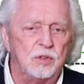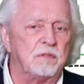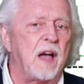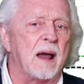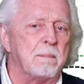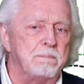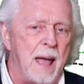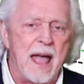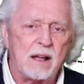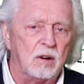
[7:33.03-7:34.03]
you've got a
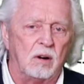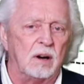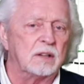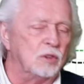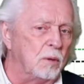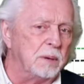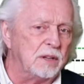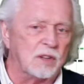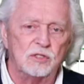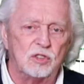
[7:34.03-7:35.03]
backlog, nobody
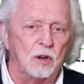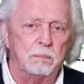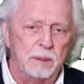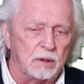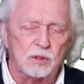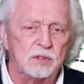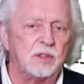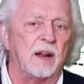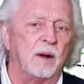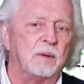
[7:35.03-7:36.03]
can still build because
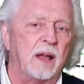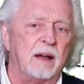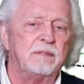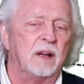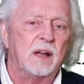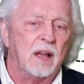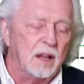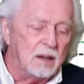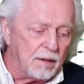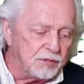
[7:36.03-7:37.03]
they don't have
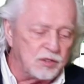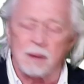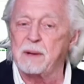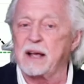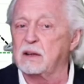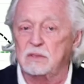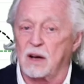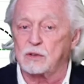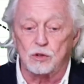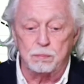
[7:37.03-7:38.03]
enough
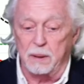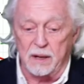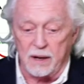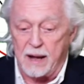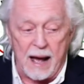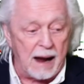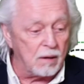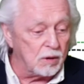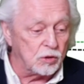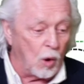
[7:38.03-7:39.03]
semiconductors, be it a
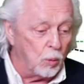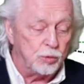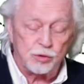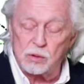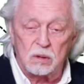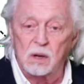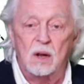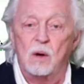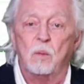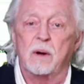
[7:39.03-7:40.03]
car, a toaster,
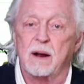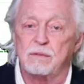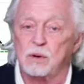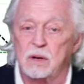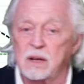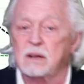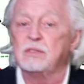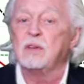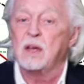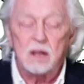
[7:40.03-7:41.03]
whatever it is.